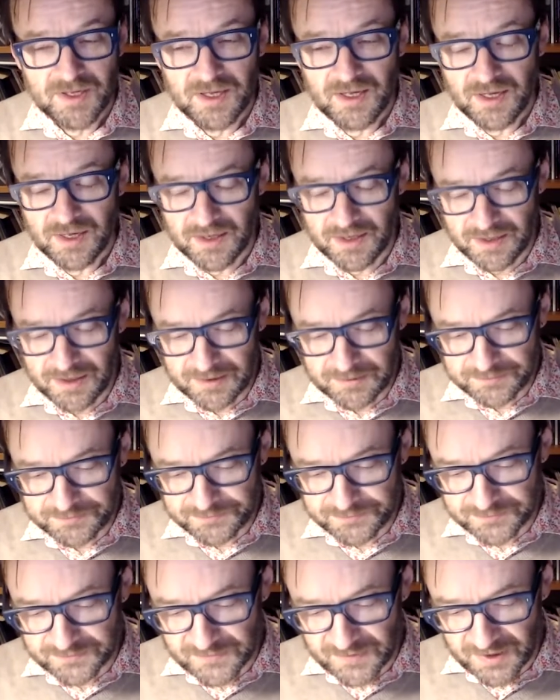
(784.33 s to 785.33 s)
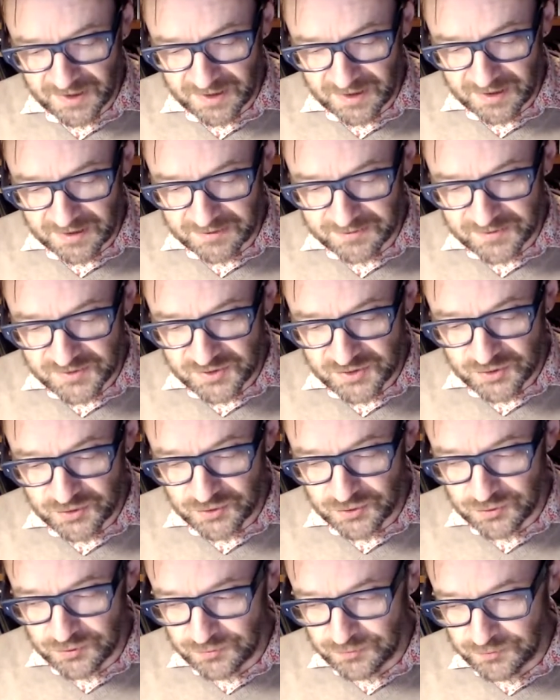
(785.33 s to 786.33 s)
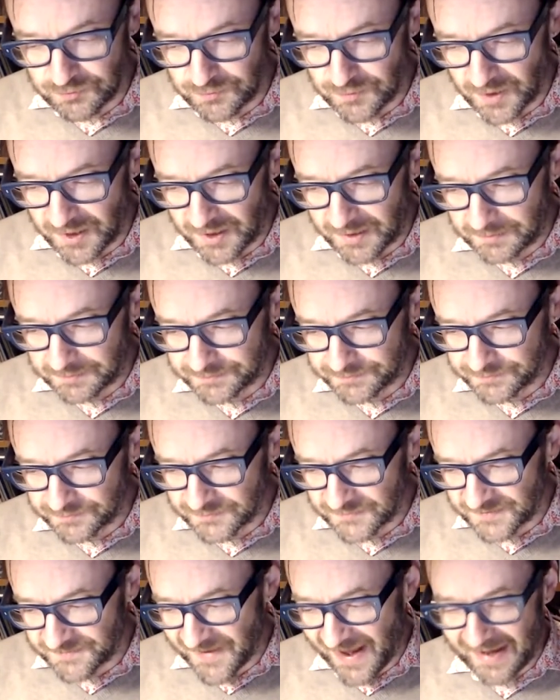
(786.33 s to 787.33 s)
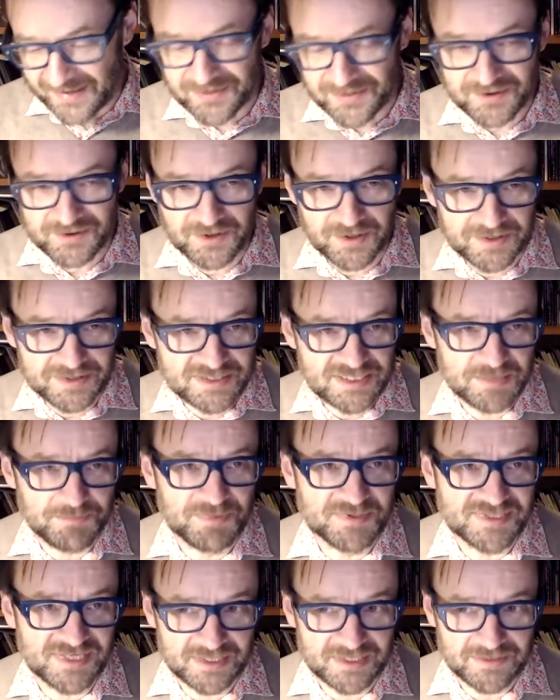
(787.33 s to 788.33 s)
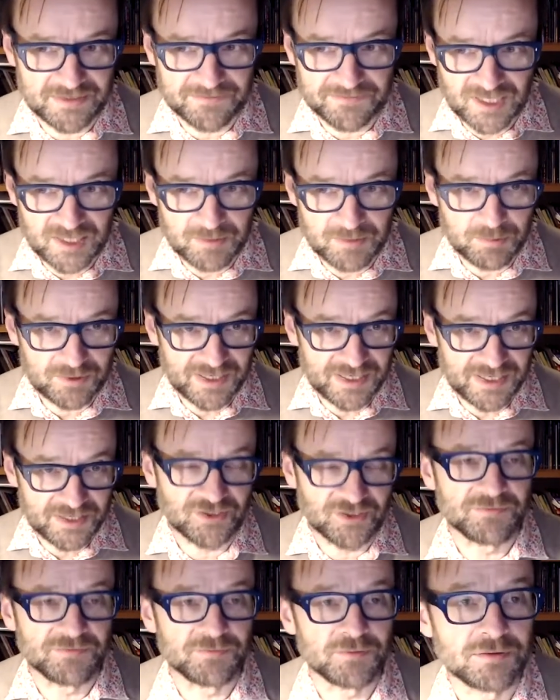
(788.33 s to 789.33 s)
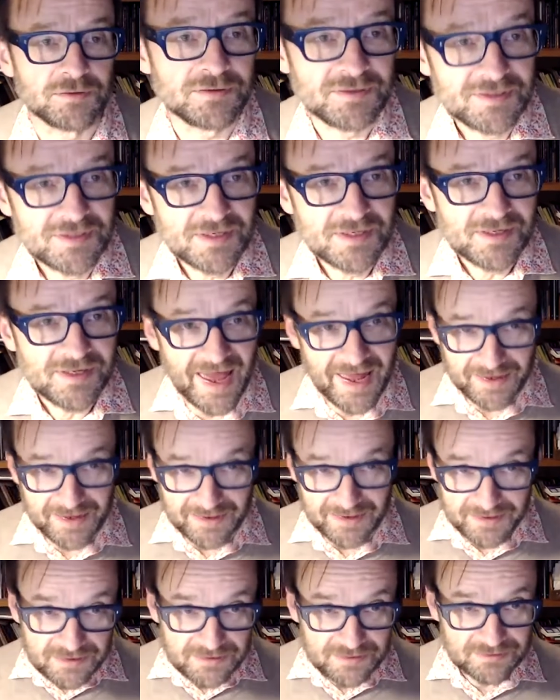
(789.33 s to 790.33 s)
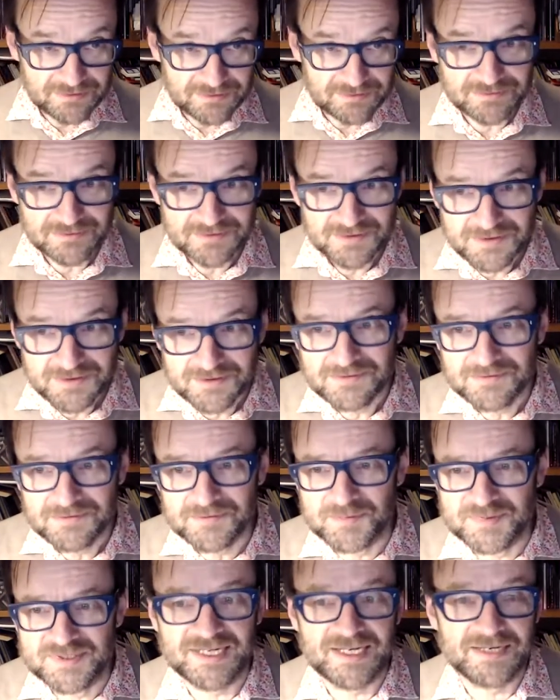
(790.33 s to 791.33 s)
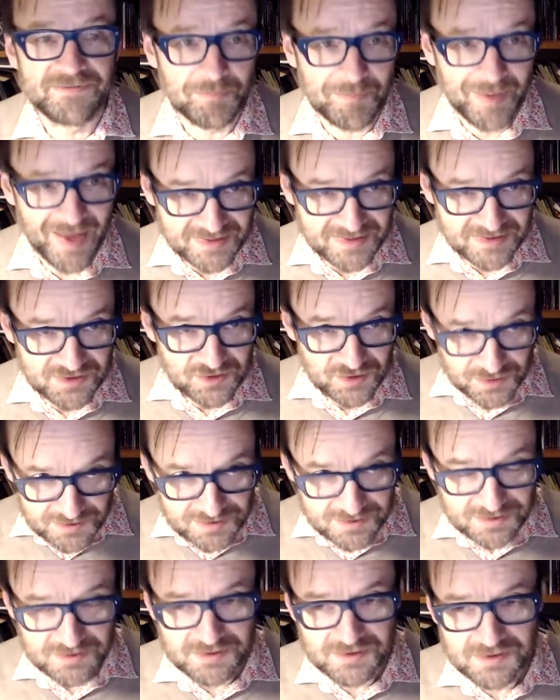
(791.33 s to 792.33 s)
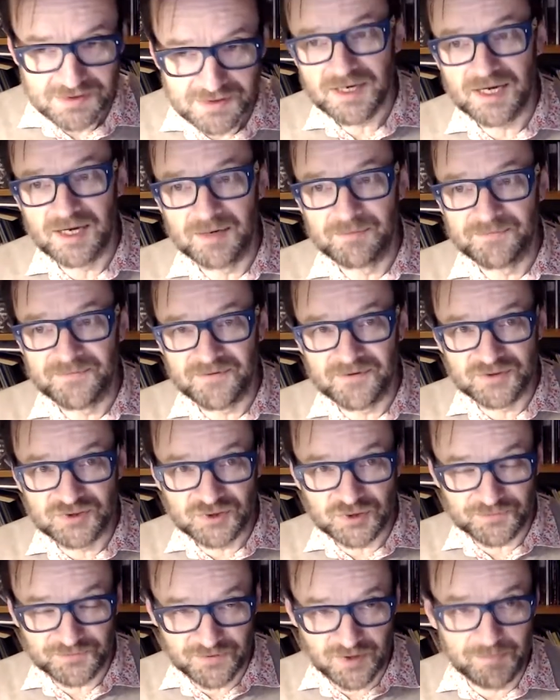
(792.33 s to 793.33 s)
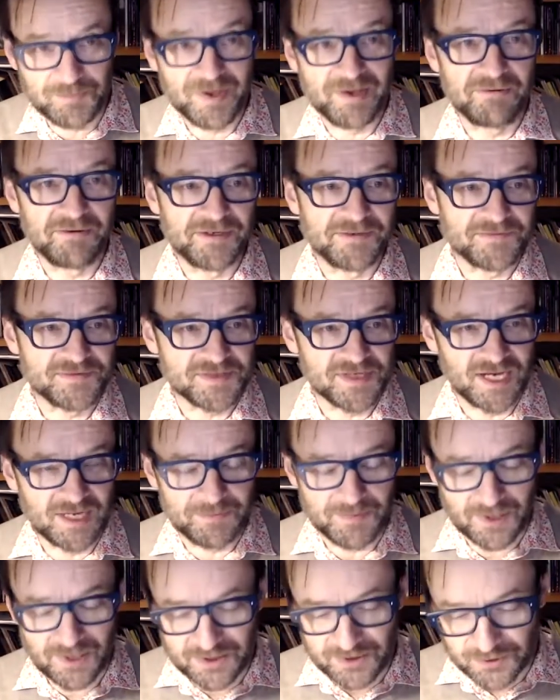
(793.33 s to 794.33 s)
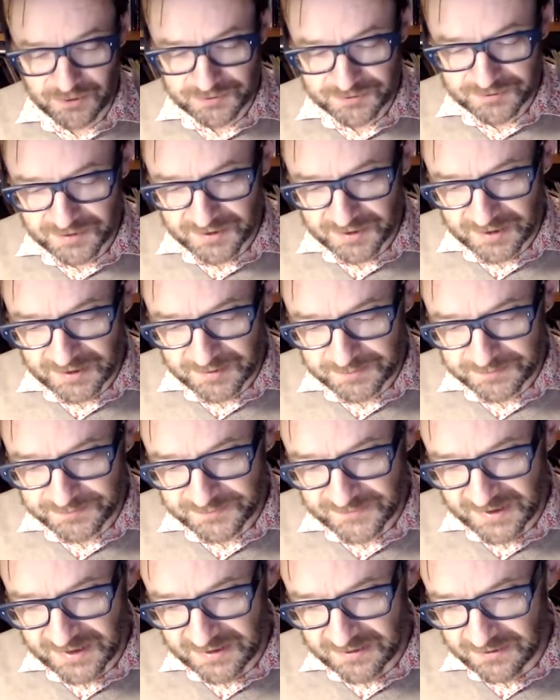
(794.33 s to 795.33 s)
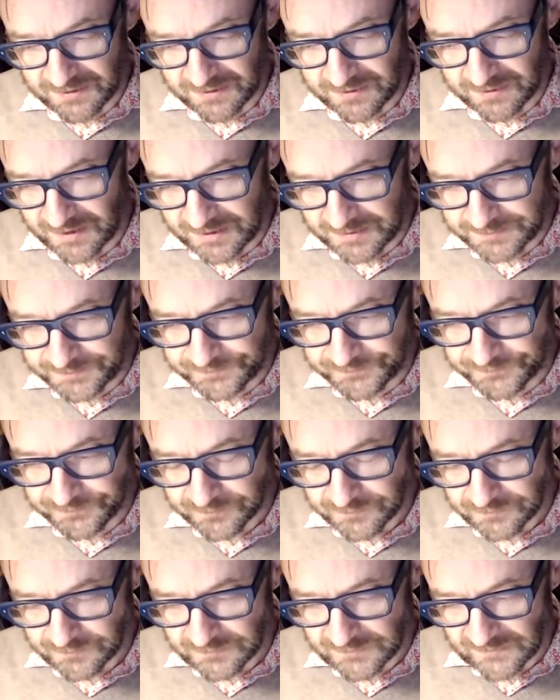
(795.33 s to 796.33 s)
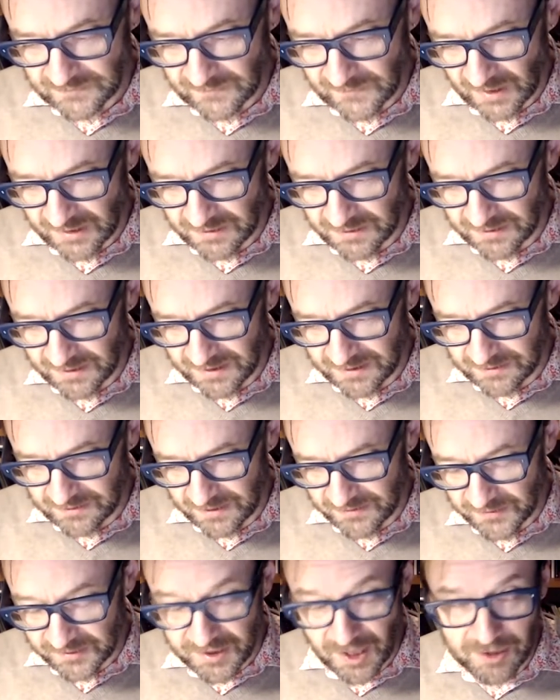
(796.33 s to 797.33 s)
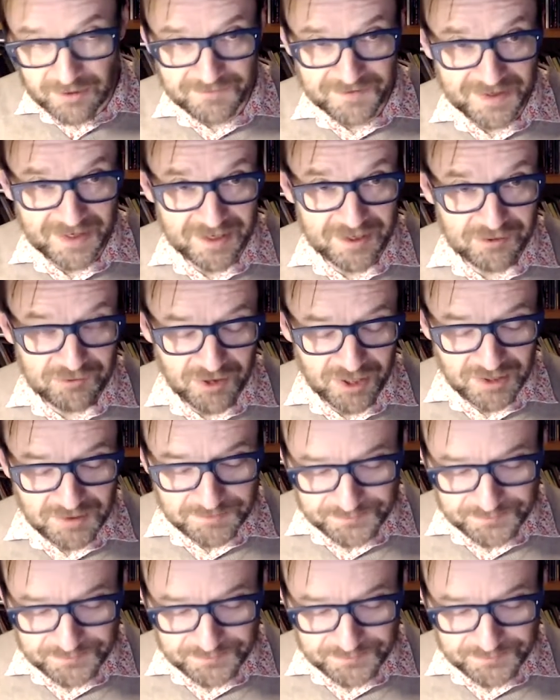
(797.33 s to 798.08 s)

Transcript: the fact that 90% of global air travel ended, particularly for passengers, for a period of time early on in the COVID era.